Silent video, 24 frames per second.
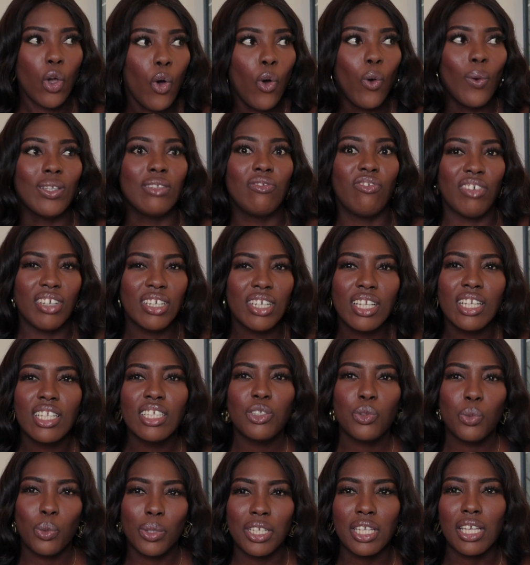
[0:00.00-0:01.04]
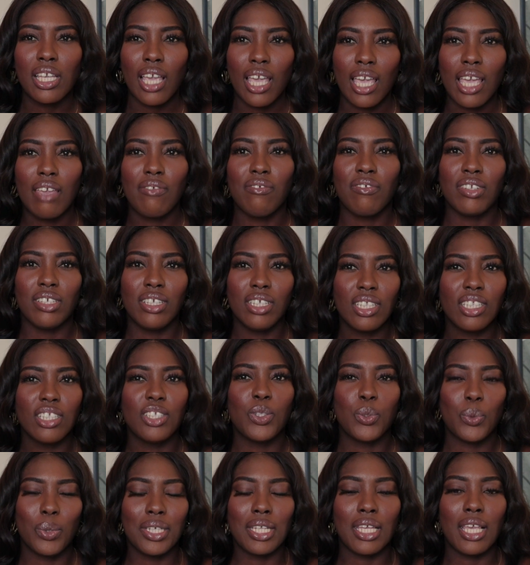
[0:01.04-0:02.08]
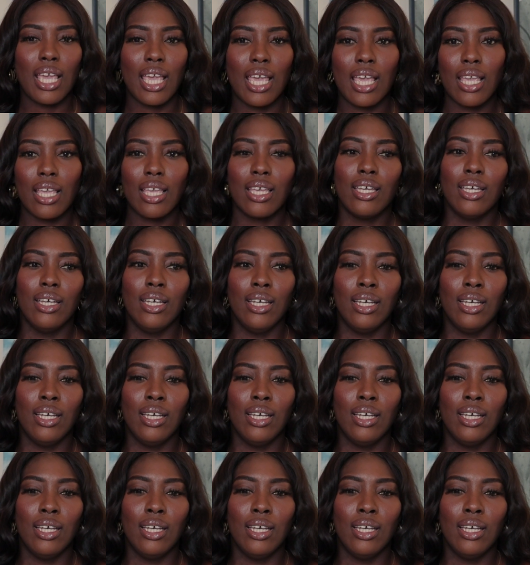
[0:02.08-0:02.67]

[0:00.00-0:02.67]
oh, it's Vanilla 28, Vanilla 28.